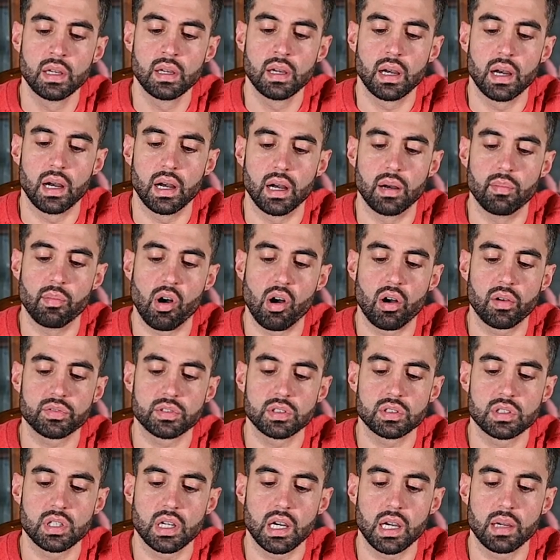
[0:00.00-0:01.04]

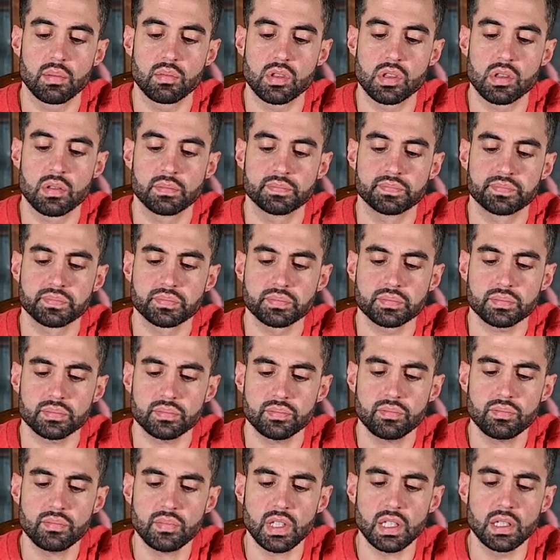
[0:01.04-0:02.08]
Oftentimes,
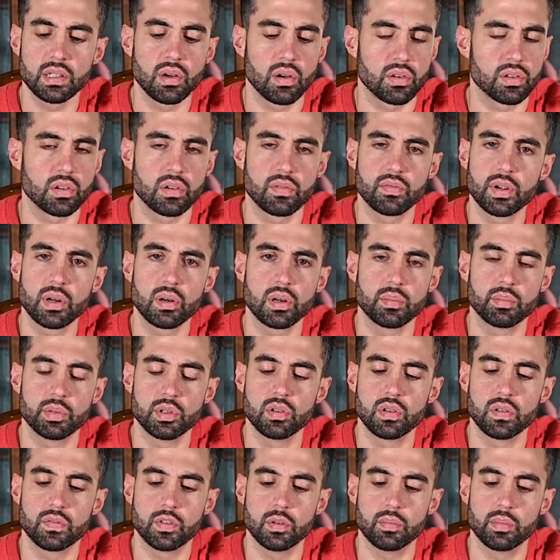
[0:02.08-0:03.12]
they're very
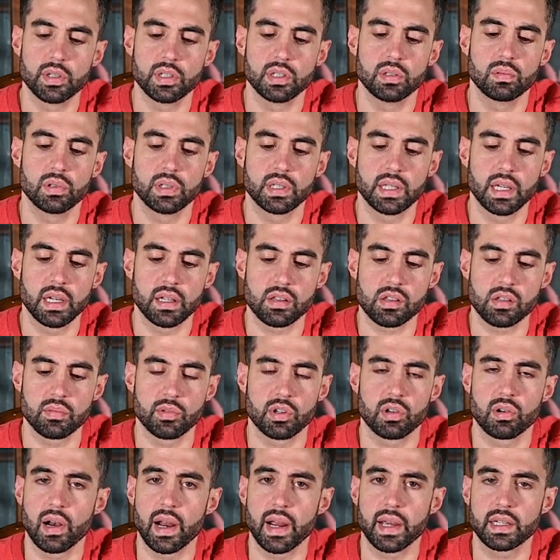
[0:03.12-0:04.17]
beautiful, but you would get some
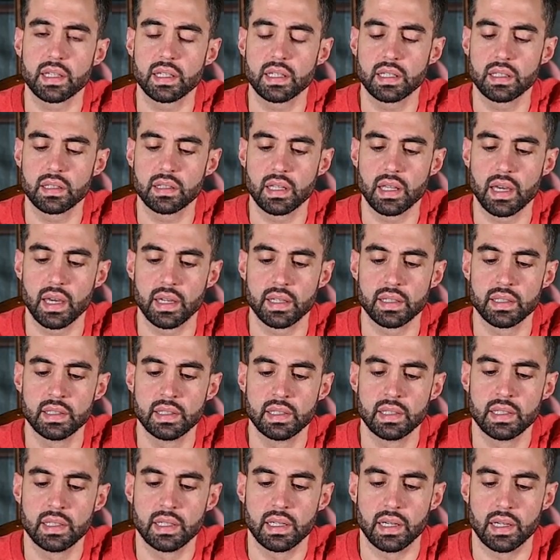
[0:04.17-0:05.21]
cracking in that,
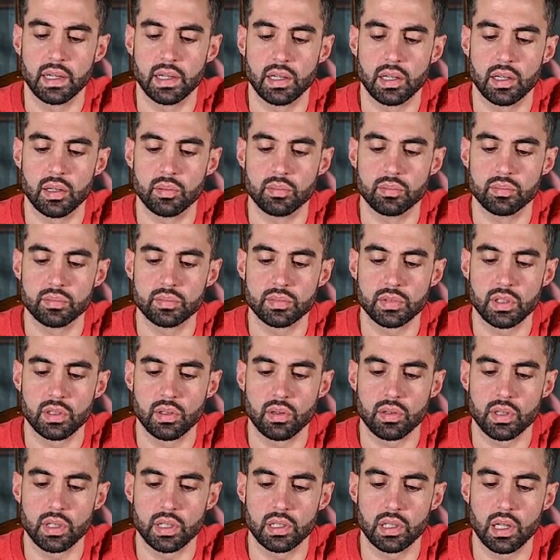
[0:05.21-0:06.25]

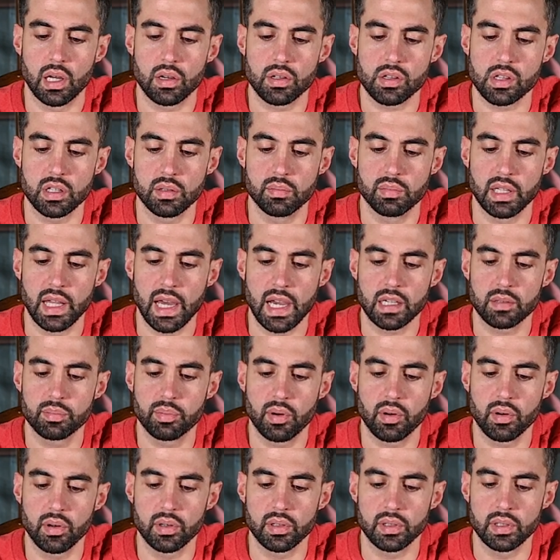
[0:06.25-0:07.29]
the glossy black
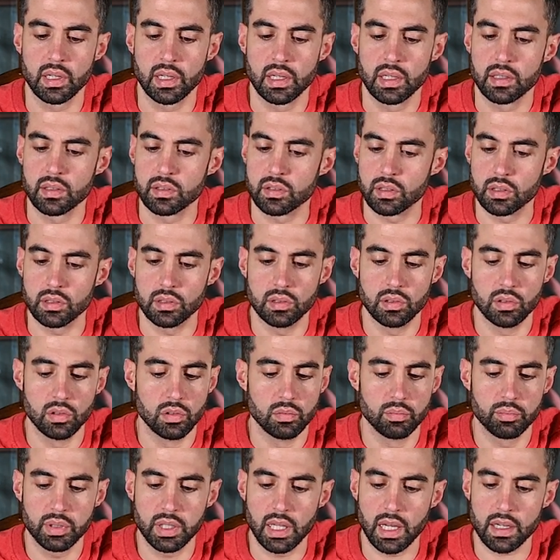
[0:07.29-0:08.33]
part. The lume
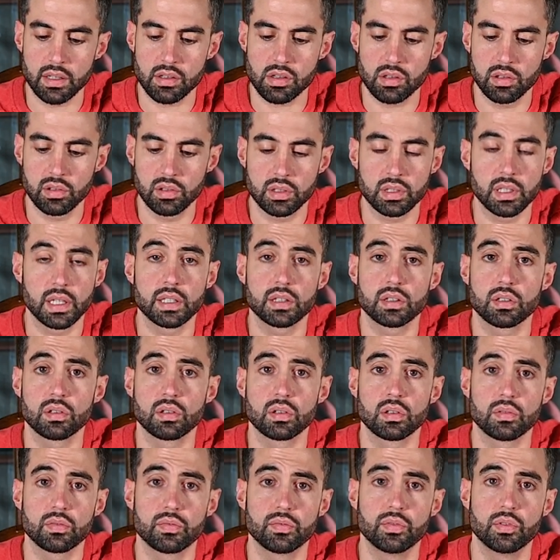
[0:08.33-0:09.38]
plots look like
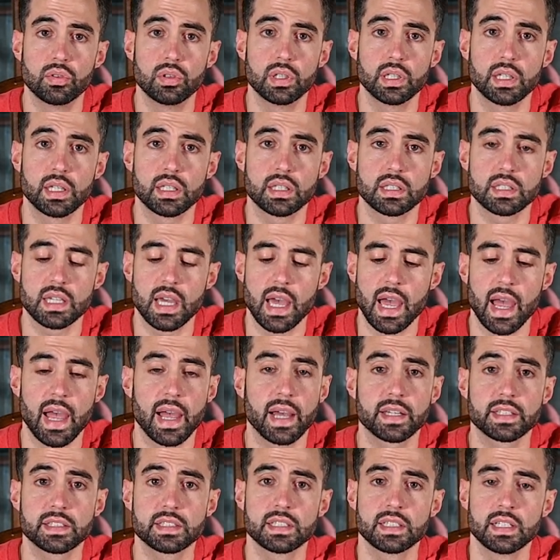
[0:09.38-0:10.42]
they're fully
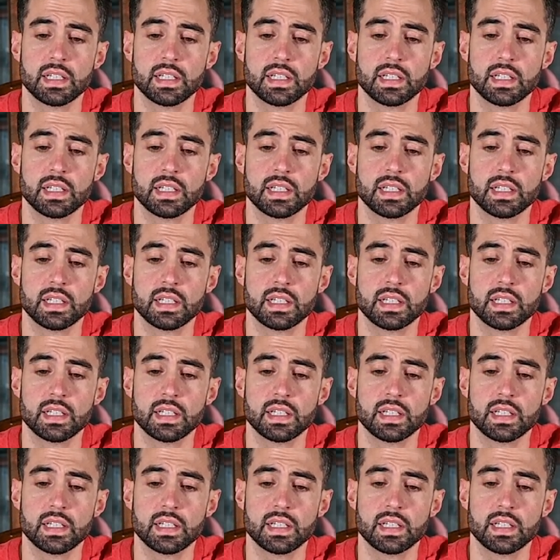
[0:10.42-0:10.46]
intact.